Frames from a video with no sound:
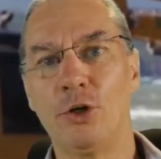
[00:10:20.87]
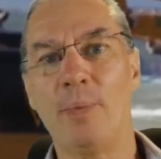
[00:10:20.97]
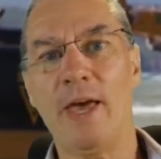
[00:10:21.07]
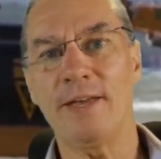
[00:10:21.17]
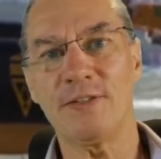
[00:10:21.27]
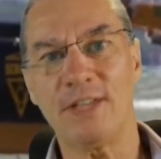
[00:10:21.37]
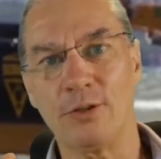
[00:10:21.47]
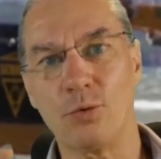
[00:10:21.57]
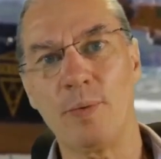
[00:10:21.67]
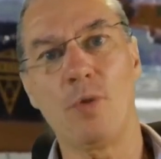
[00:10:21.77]
Comments
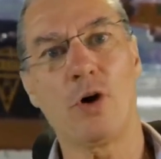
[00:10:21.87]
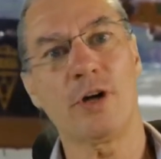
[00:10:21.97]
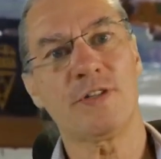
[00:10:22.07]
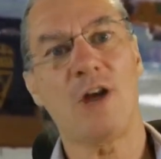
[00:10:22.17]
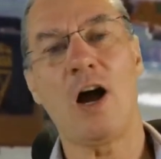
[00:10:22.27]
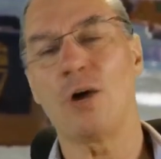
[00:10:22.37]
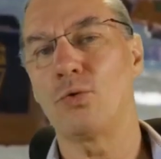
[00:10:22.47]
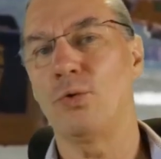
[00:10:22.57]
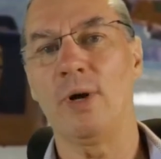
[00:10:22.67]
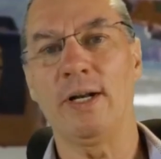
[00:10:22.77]
and remarks
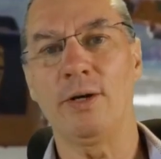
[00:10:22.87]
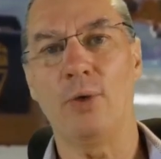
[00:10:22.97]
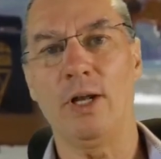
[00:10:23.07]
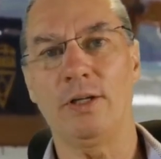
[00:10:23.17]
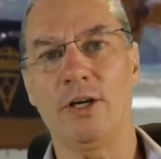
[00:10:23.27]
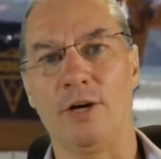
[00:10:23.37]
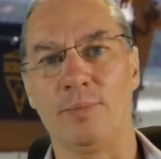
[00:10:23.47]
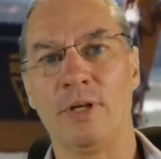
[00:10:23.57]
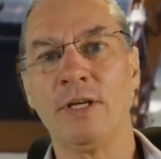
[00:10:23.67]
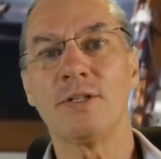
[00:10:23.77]
are really
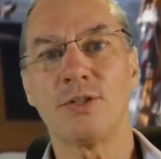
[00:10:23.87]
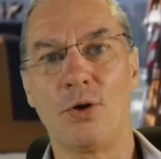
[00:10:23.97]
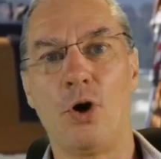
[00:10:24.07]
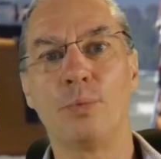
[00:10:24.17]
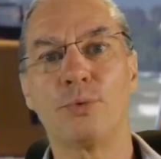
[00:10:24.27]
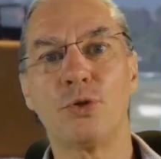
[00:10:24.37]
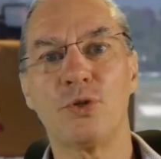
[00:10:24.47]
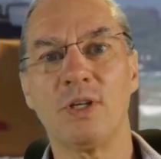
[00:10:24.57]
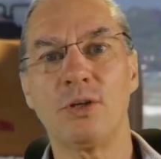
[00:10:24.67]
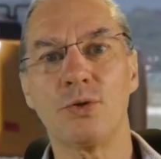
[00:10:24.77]
welcome. So hope
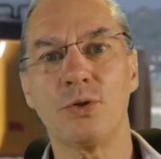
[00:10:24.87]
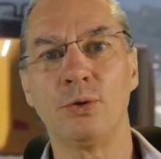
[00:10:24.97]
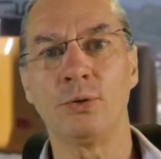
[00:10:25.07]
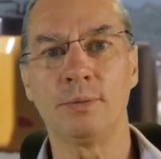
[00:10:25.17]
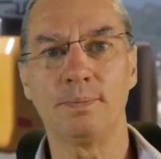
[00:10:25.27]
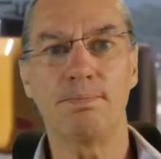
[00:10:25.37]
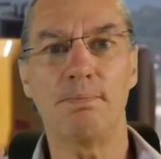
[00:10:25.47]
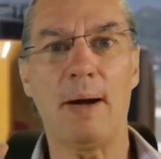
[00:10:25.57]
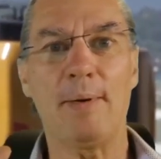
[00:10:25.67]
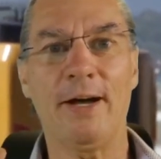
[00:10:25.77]
to see you soon.
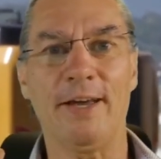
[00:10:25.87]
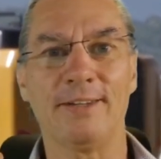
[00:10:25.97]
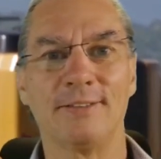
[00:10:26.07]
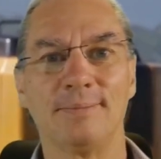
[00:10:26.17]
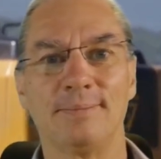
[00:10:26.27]
Bye-bye.